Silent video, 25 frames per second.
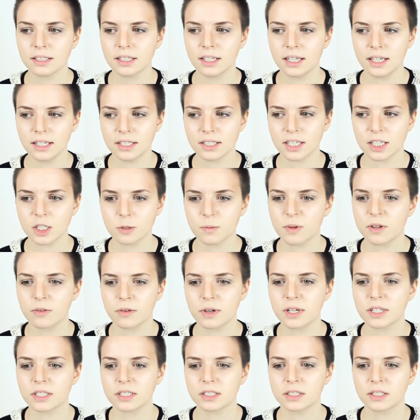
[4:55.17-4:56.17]
he said to me
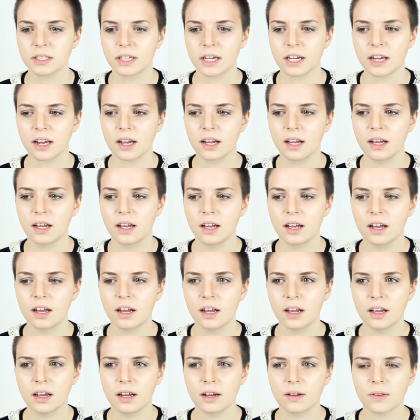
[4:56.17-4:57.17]
recently,
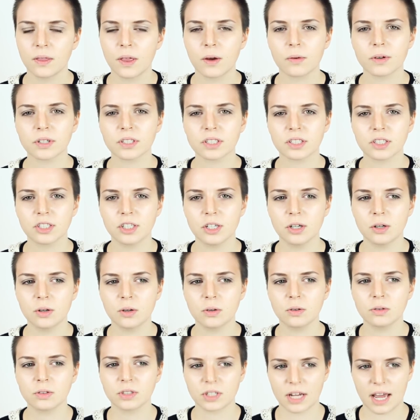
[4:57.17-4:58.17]
there are
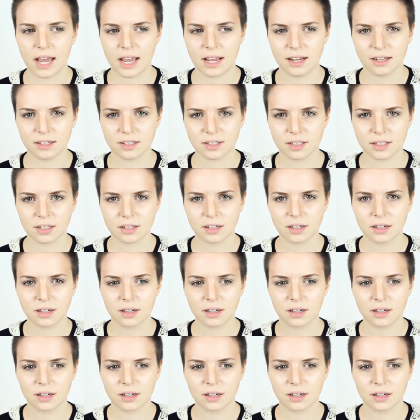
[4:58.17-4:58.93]
still days